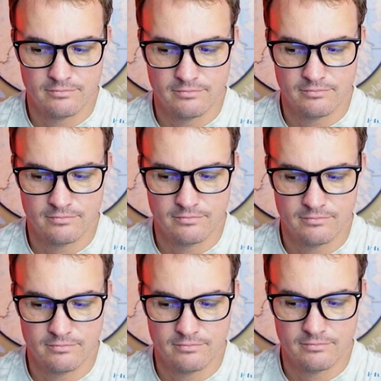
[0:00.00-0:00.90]

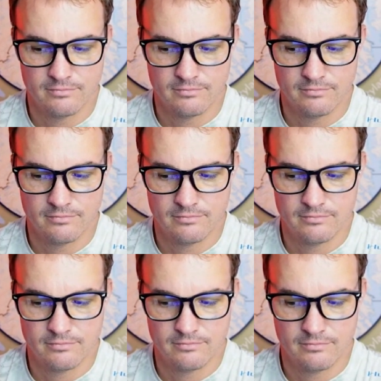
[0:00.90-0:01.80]

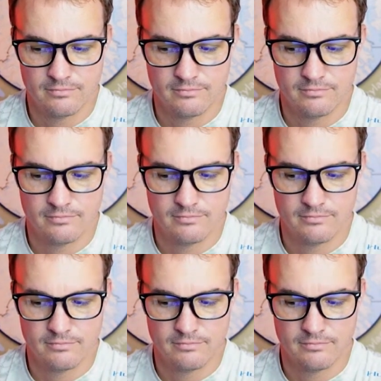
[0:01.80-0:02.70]

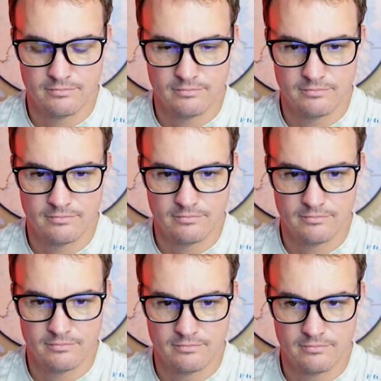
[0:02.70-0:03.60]

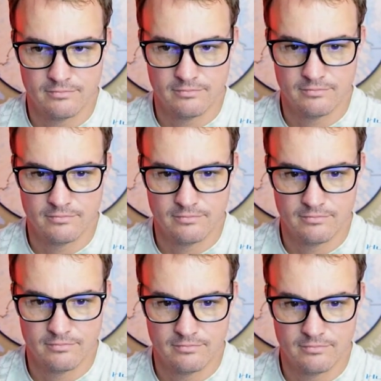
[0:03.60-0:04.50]

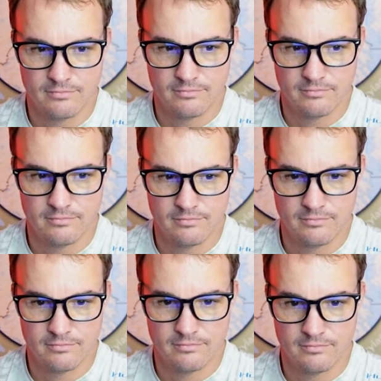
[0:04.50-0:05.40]

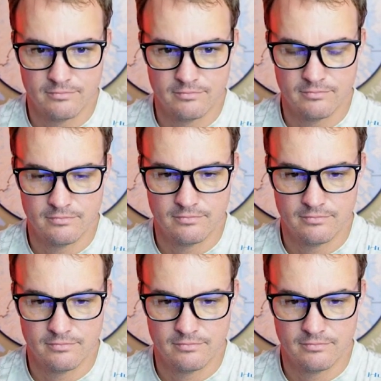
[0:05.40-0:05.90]
No words are spoken by the person on screen.